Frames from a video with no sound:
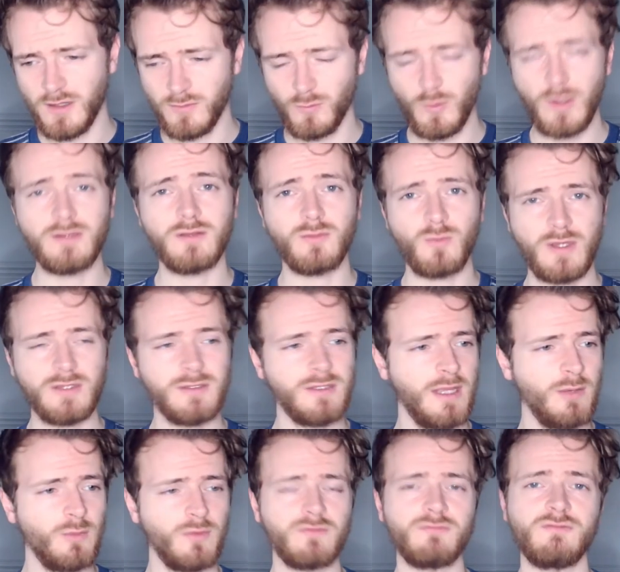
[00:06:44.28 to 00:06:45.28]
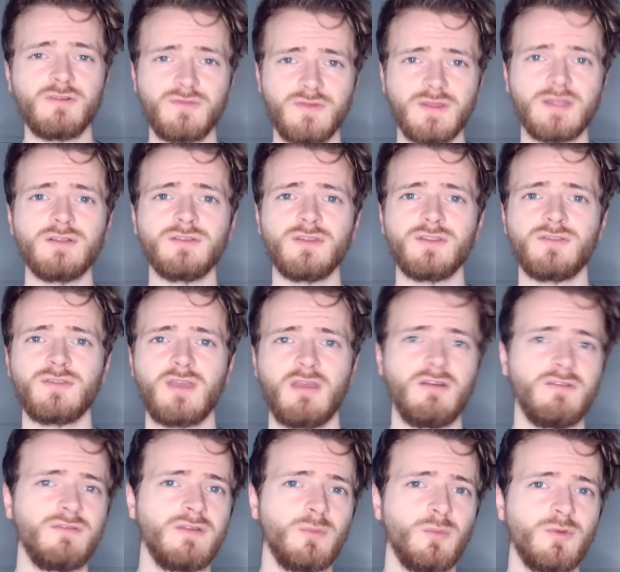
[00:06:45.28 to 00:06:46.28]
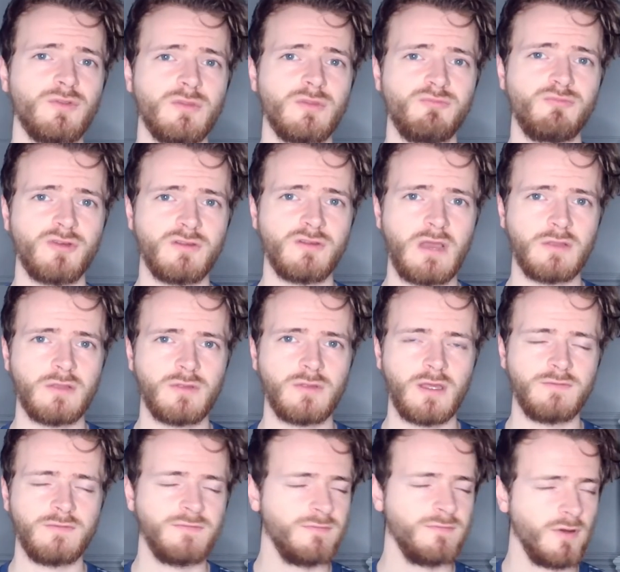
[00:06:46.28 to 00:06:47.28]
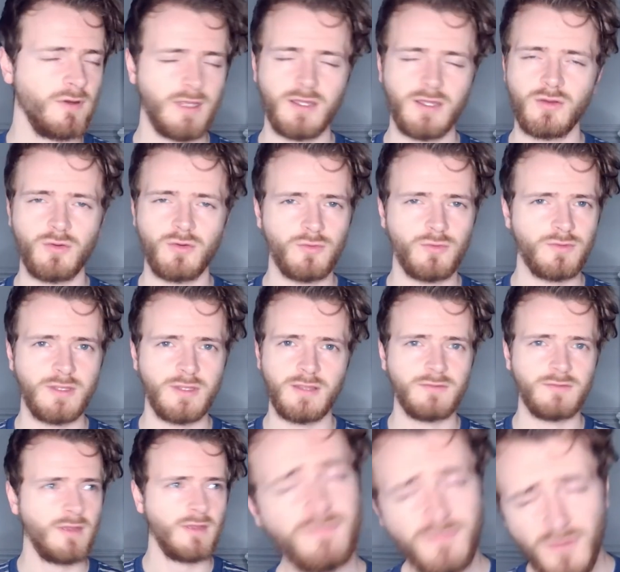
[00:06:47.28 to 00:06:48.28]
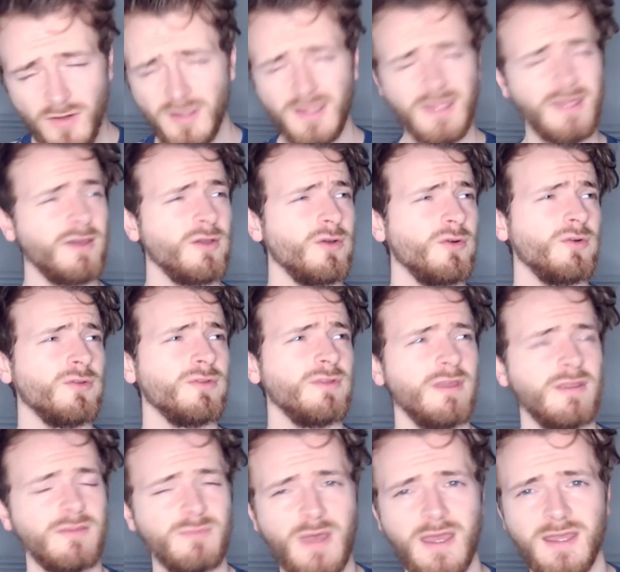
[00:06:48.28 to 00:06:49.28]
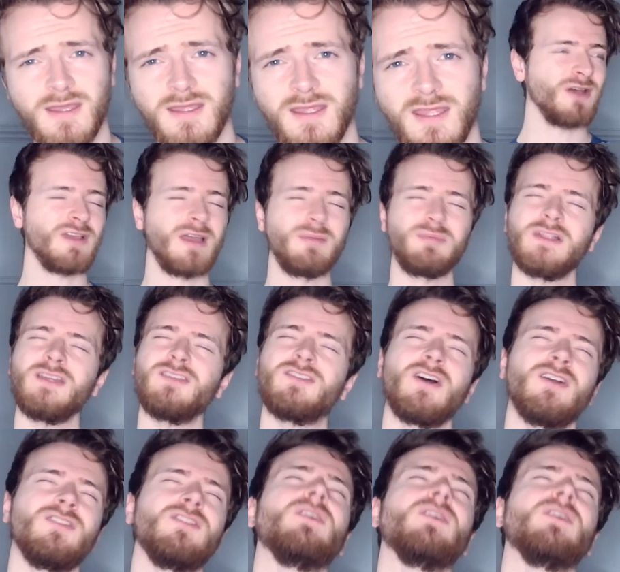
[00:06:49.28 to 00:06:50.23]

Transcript: When it was revealed that Seraphim was the brother, I was like, fucking course he is, mate. I was like, please don't